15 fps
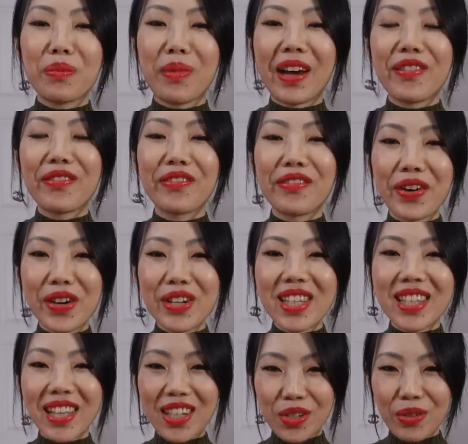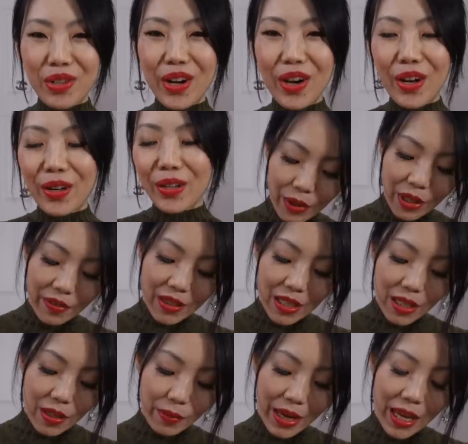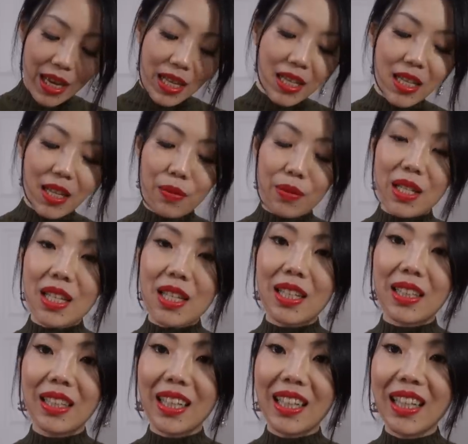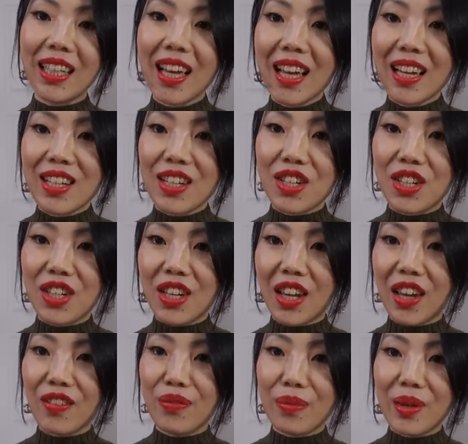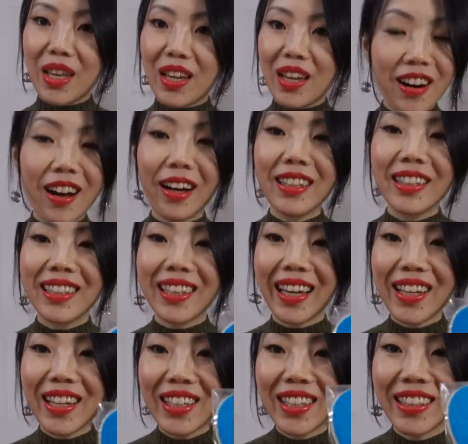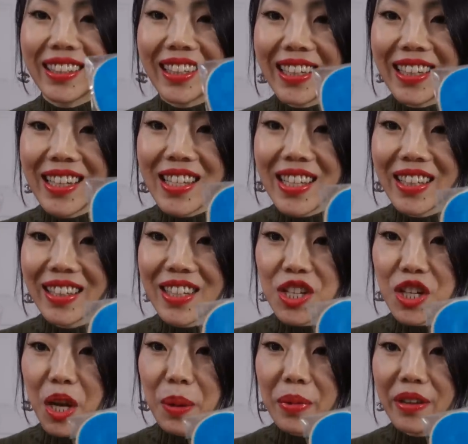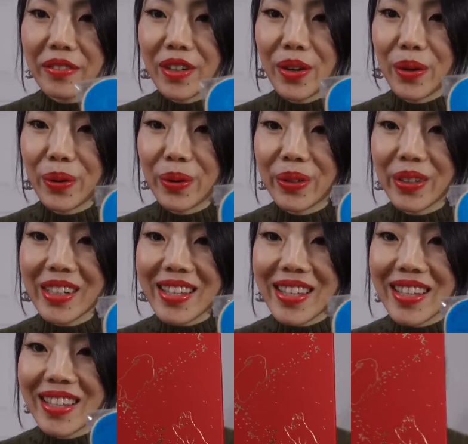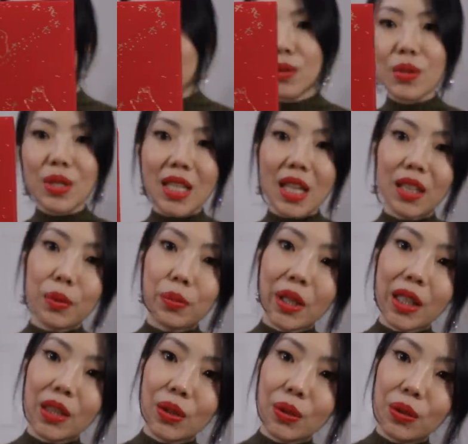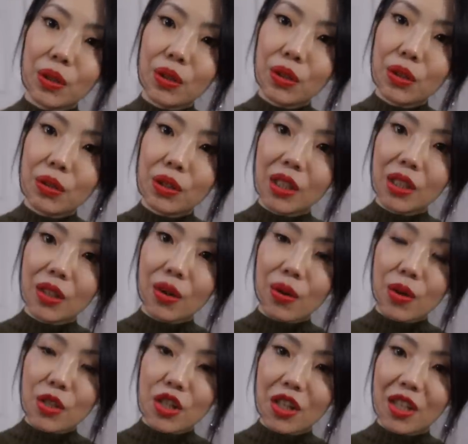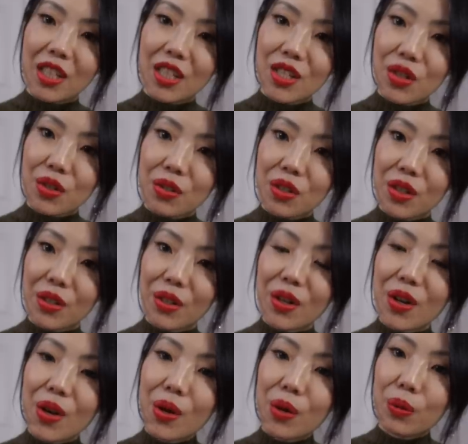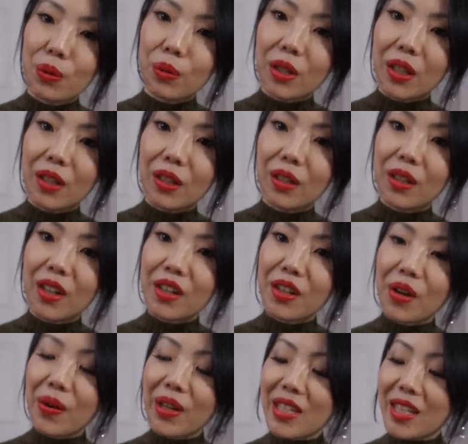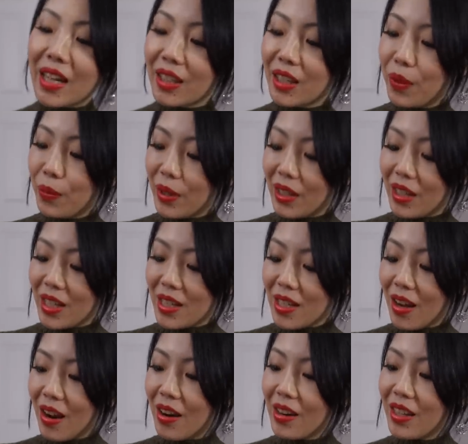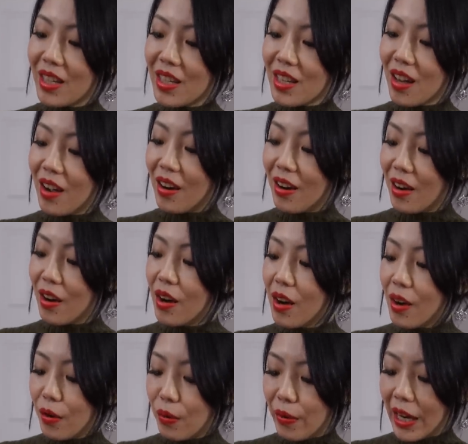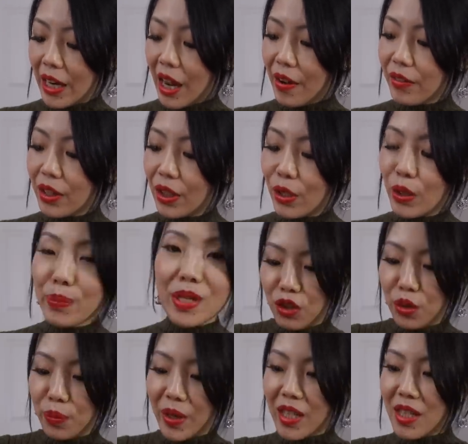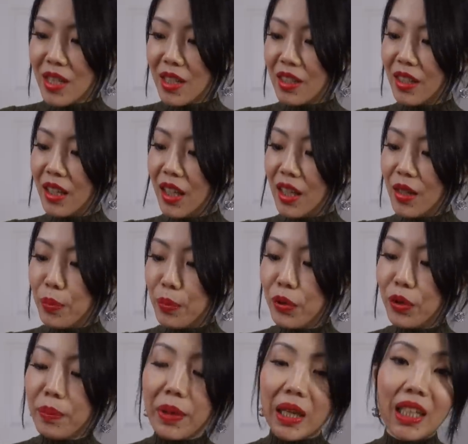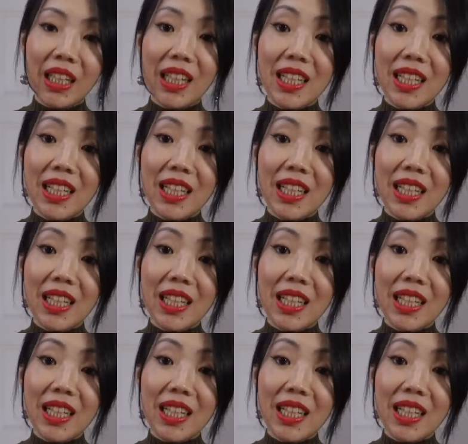my first luxury haul. When I visited my SA recently, she gave me holiday cookies in the shape of a horse. Those of you who celebrate Lunar New Year or Chinese New Year will know exactly what these are. These are red envelopes. You basically put money